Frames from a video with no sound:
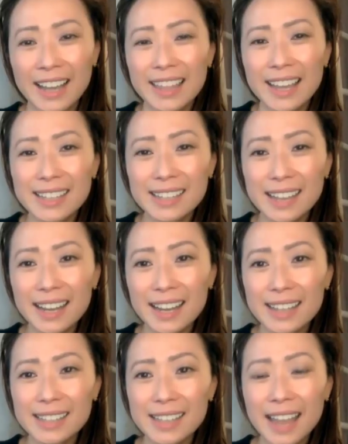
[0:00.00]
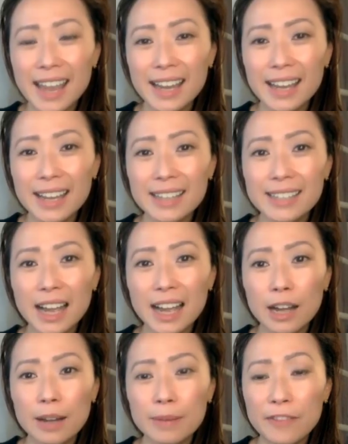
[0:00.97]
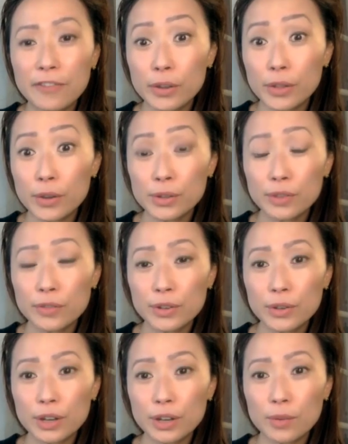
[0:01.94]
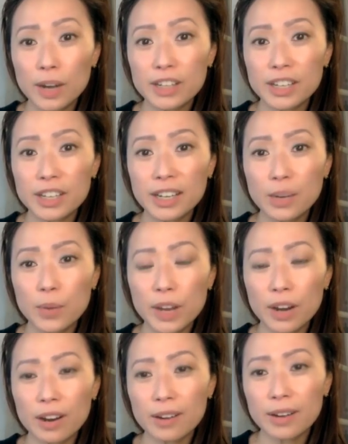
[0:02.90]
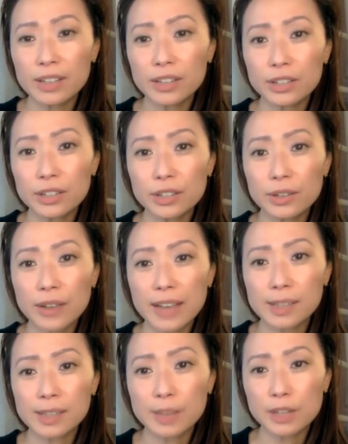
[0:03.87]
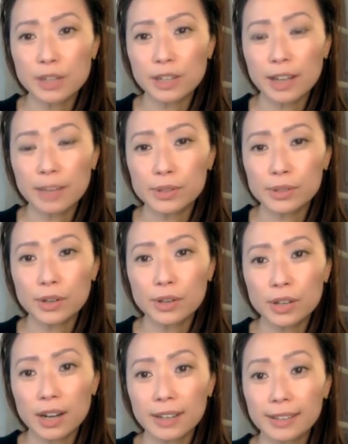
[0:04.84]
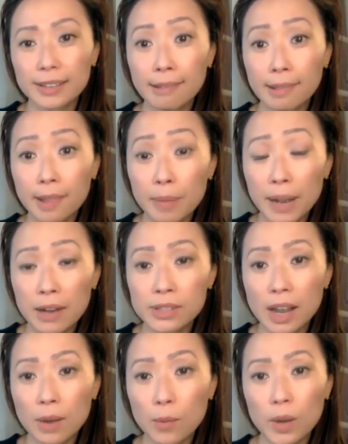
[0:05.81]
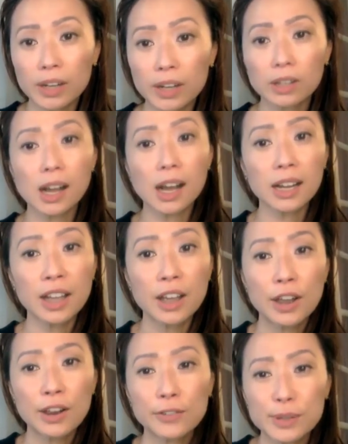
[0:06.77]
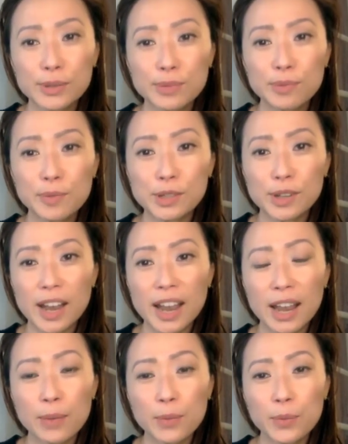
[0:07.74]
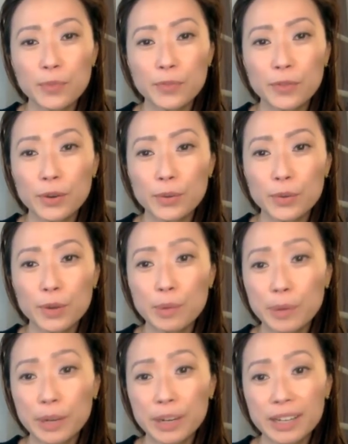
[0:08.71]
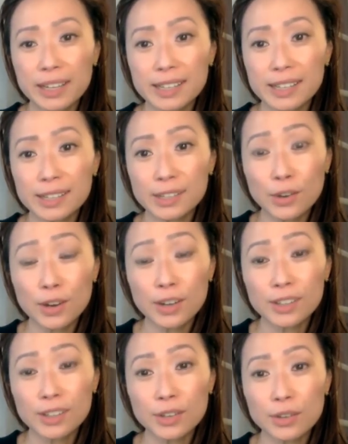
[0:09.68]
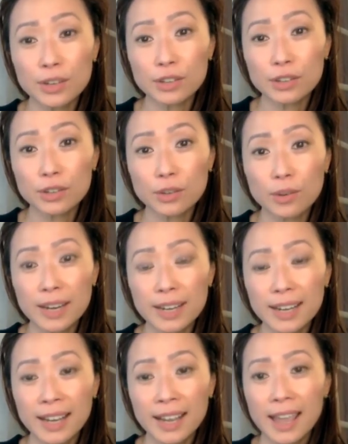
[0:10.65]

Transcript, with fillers: Thanks, guys. And um, for those of you that are watching, we are going to do a special episode on Clubhouse at one o'clock. Friends with Mr. A. For, we will put it in the Discord so you can join.